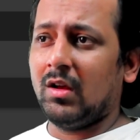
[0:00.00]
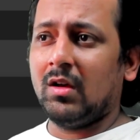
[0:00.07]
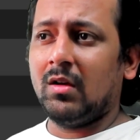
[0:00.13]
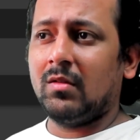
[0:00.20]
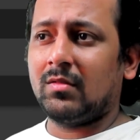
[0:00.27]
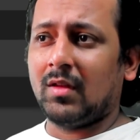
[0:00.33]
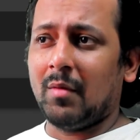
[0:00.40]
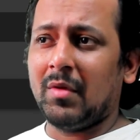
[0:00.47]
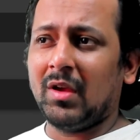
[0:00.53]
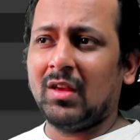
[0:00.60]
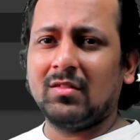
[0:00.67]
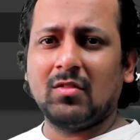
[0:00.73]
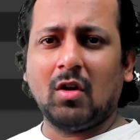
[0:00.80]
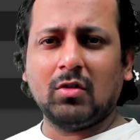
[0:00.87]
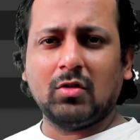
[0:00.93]
stemming
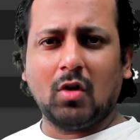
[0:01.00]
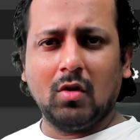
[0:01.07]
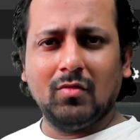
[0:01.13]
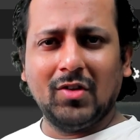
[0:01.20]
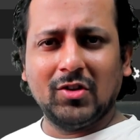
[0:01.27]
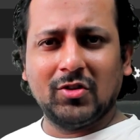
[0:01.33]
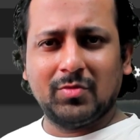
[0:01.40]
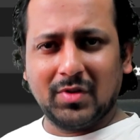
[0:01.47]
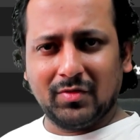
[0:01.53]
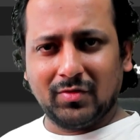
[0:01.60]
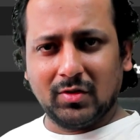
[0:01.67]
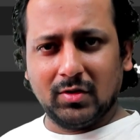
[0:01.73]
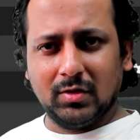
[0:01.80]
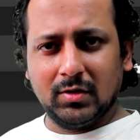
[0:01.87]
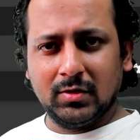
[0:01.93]
is not always
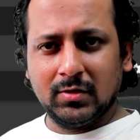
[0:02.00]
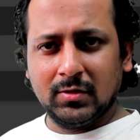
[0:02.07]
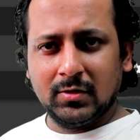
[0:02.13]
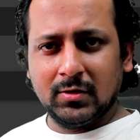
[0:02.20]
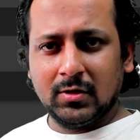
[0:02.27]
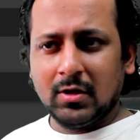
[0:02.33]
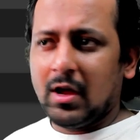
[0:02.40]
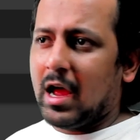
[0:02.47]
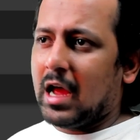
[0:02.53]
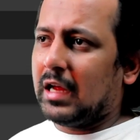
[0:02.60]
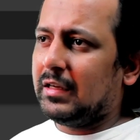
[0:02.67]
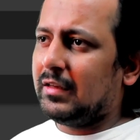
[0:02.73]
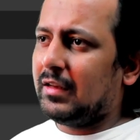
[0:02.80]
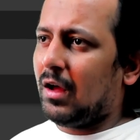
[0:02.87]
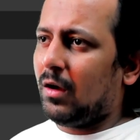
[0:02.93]
preferred,
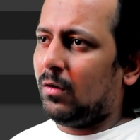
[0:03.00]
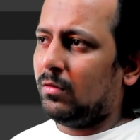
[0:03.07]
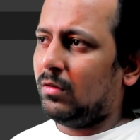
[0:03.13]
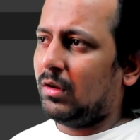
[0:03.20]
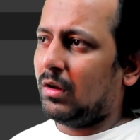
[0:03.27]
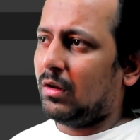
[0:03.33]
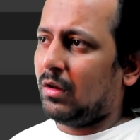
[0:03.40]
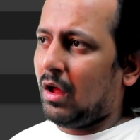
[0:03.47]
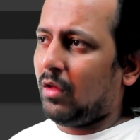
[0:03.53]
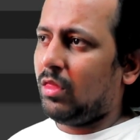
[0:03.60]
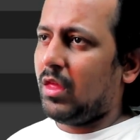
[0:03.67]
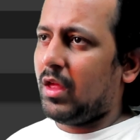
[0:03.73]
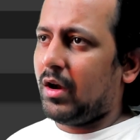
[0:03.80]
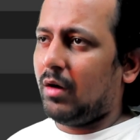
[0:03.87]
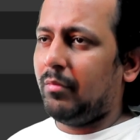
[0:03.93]
and now
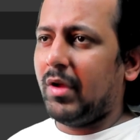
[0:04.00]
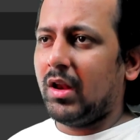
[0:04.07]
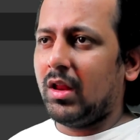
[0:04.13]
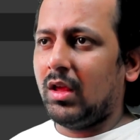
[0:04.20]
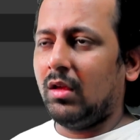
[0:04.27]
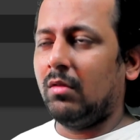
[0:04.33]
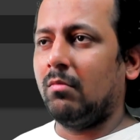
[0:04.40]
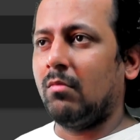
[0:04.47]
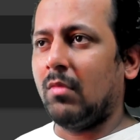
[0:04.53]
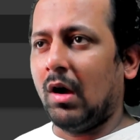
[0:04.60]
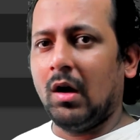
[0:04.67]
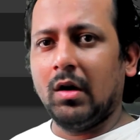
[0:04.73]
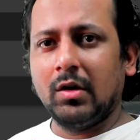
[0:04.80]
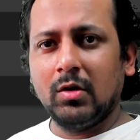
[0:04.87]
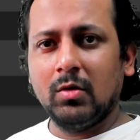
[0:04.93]
there are many
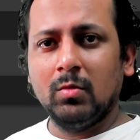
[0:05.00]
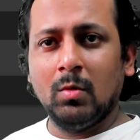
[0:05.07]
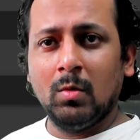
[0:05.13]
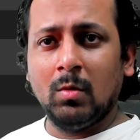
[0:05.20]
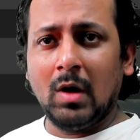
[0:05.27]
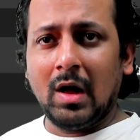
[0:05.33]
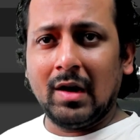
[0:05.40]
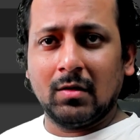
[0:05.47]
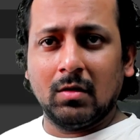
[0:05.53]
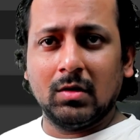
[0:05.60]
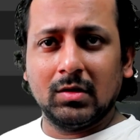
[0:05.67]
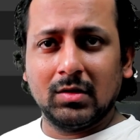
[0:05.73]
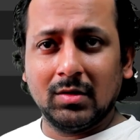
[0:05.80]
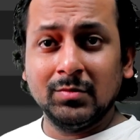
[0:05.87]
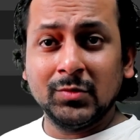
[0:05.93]
new
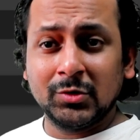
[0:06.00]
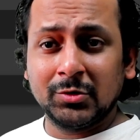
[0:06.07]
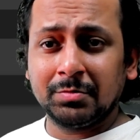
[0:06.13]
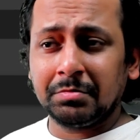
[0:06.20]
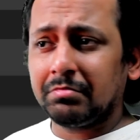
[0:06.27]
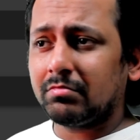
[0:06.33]
algorithms